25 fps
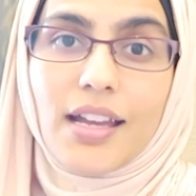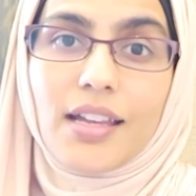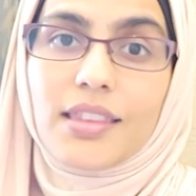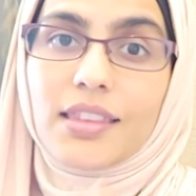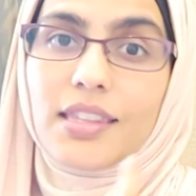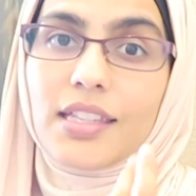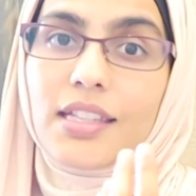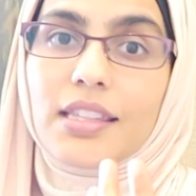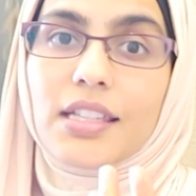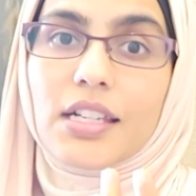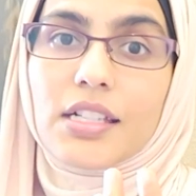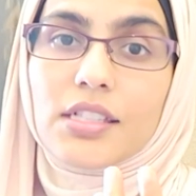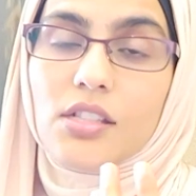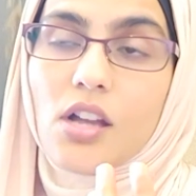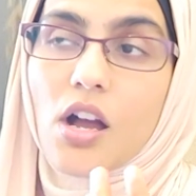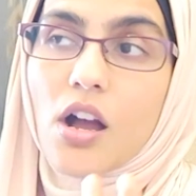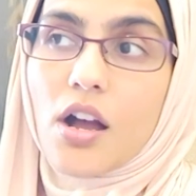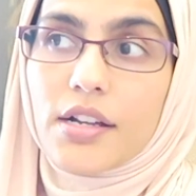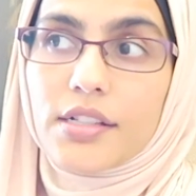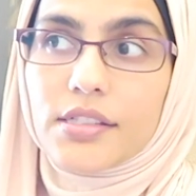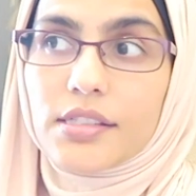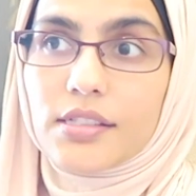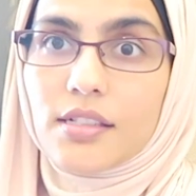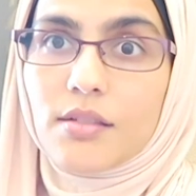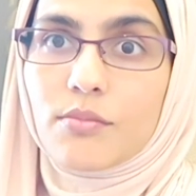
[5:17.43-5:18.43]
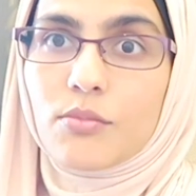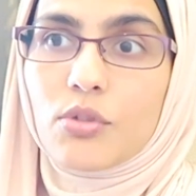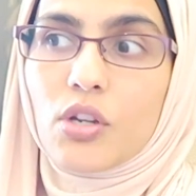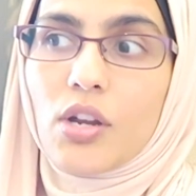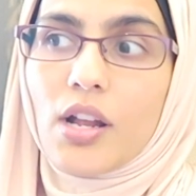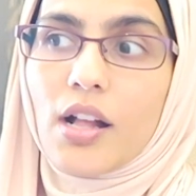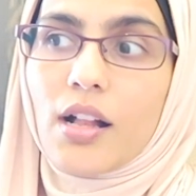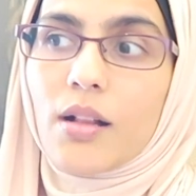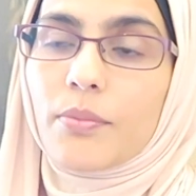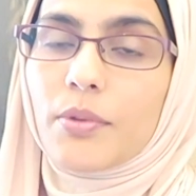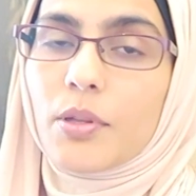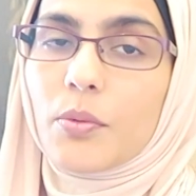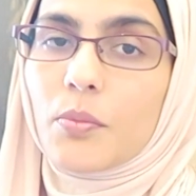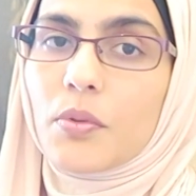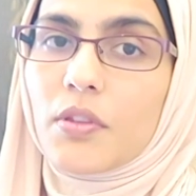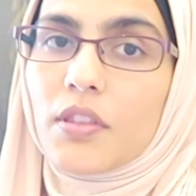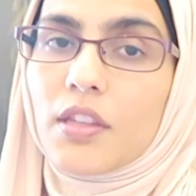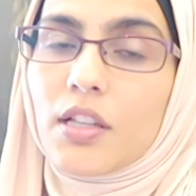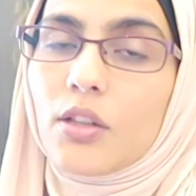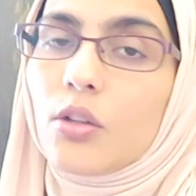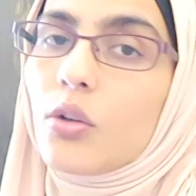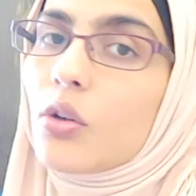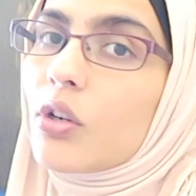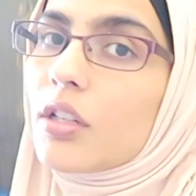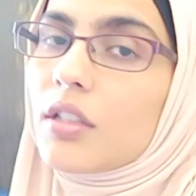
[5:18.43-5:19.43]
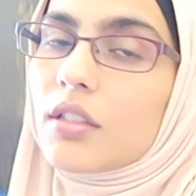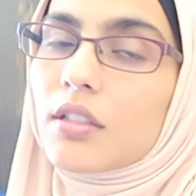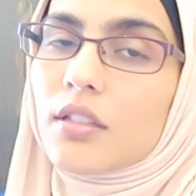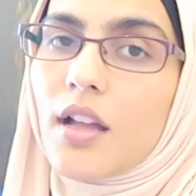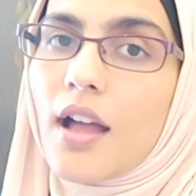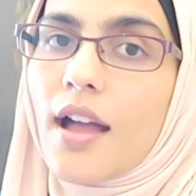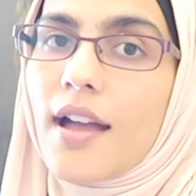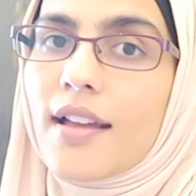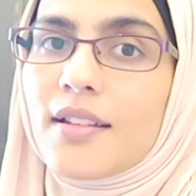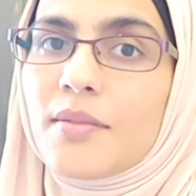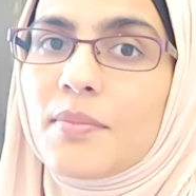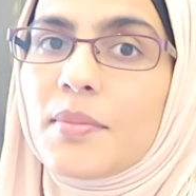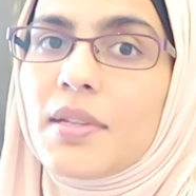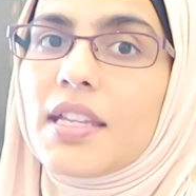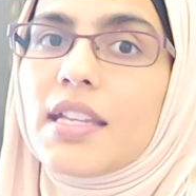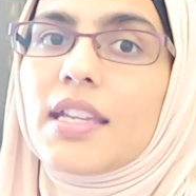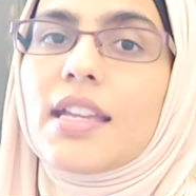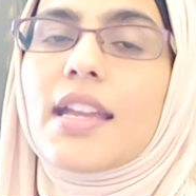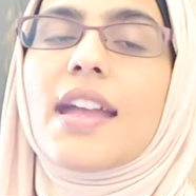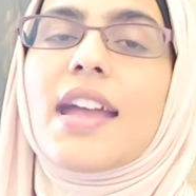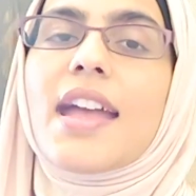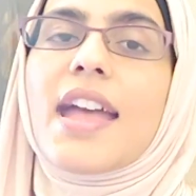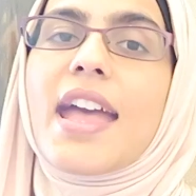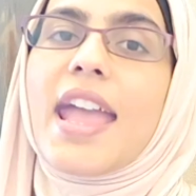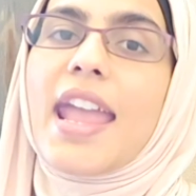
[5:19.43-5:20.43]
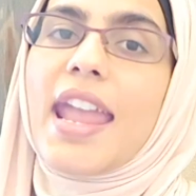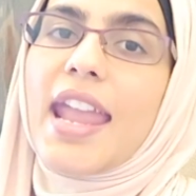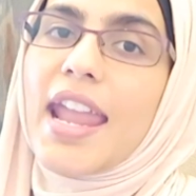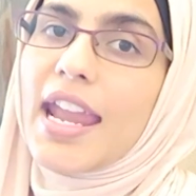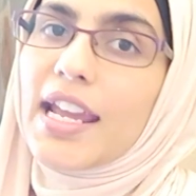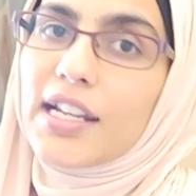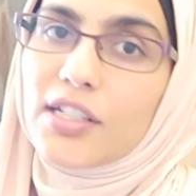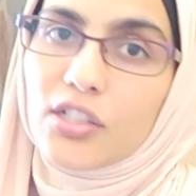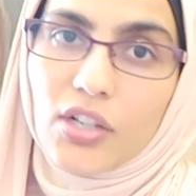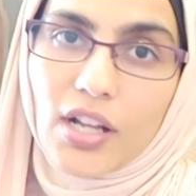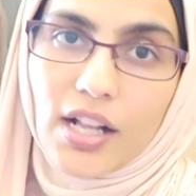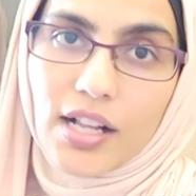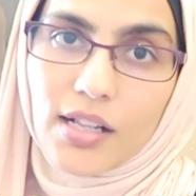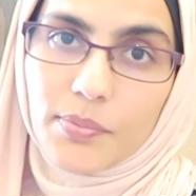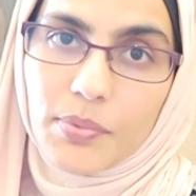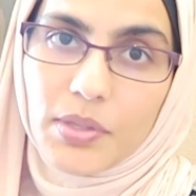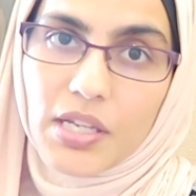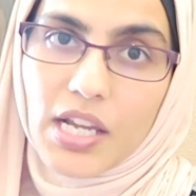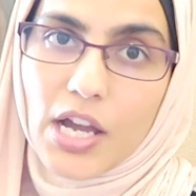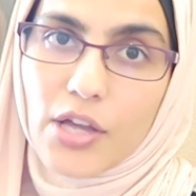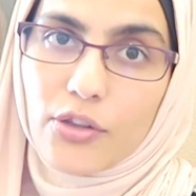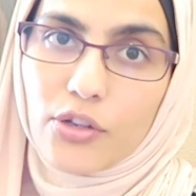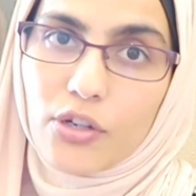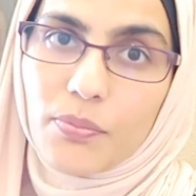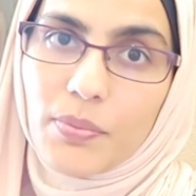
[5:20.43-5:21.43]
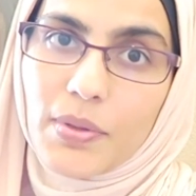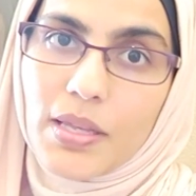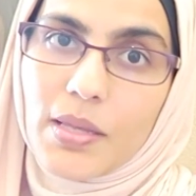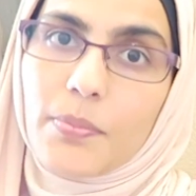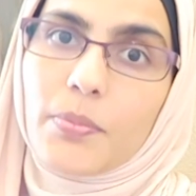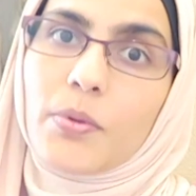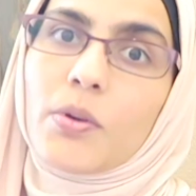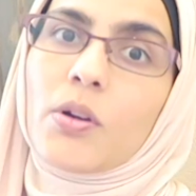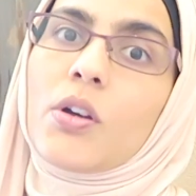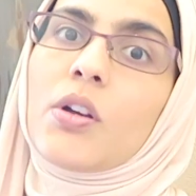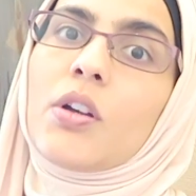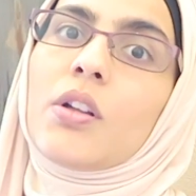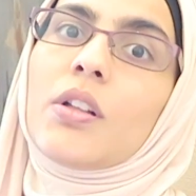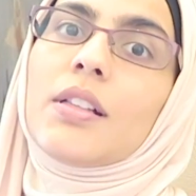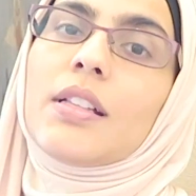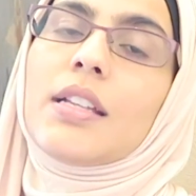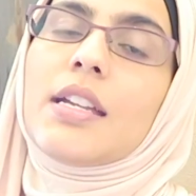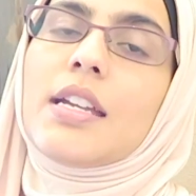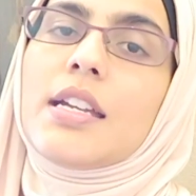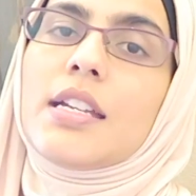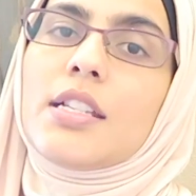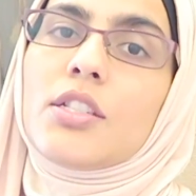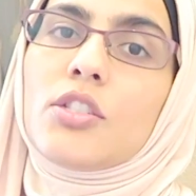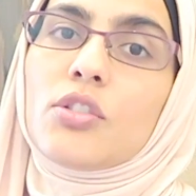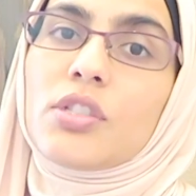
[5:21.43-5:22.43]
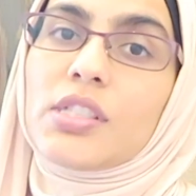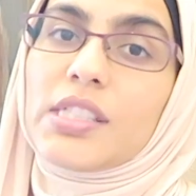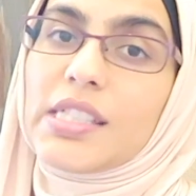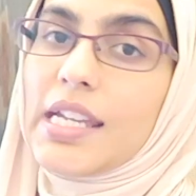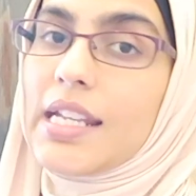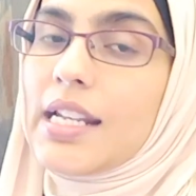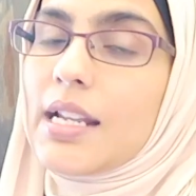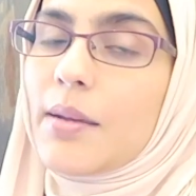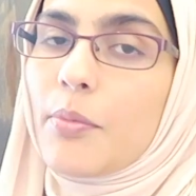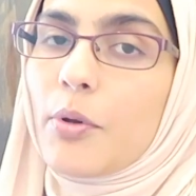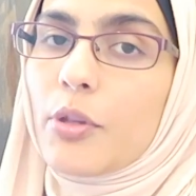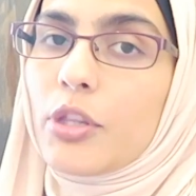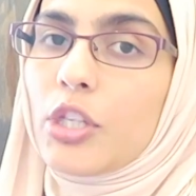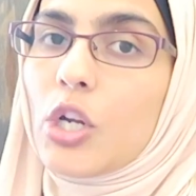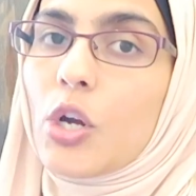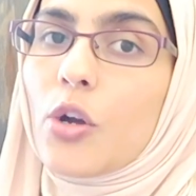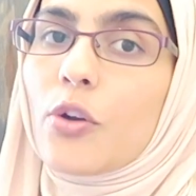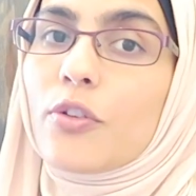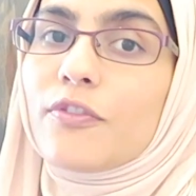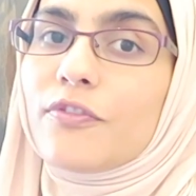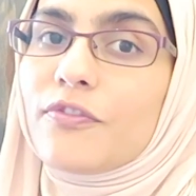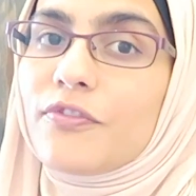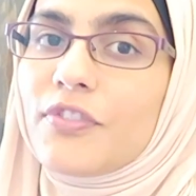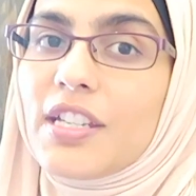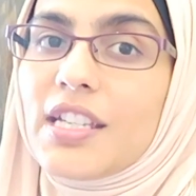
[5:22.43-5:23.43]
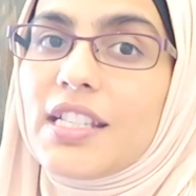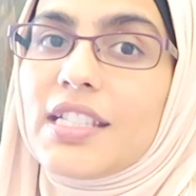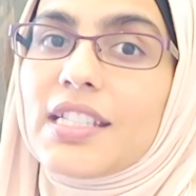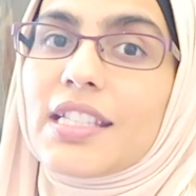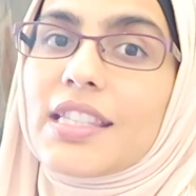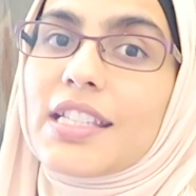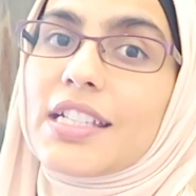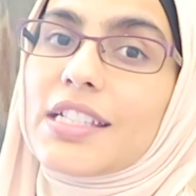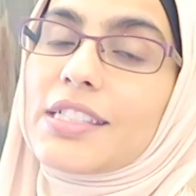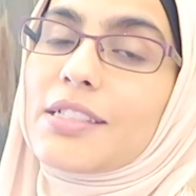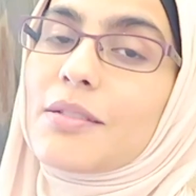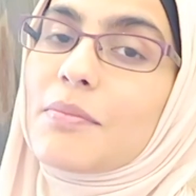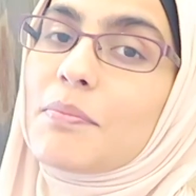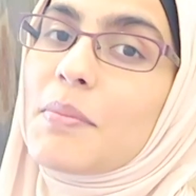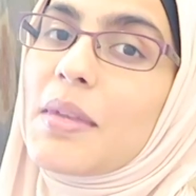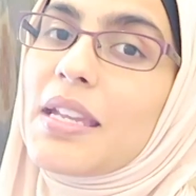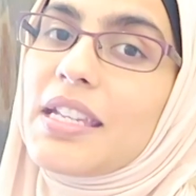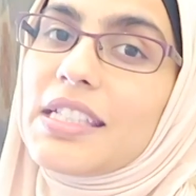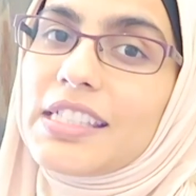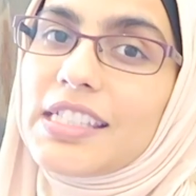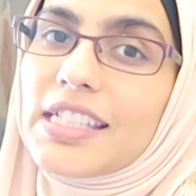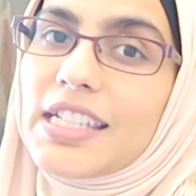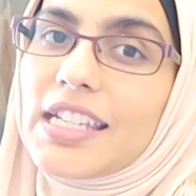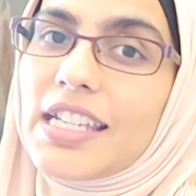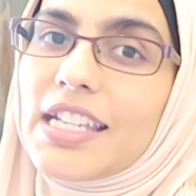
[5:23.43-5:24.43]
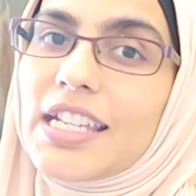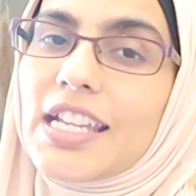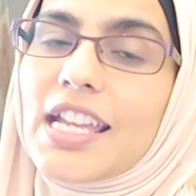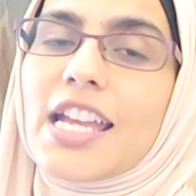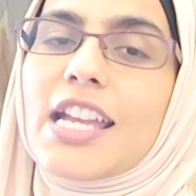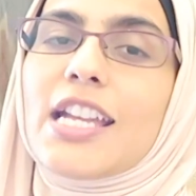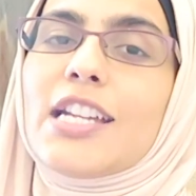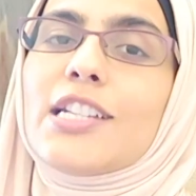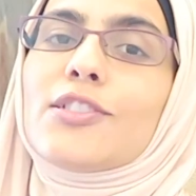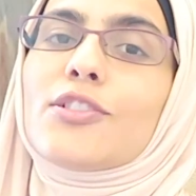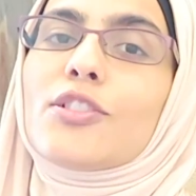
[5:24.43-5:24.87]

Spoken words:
I think that's awesome. You're helping with the local economy and you're helping other people to stand up on their own feet. That's amazing.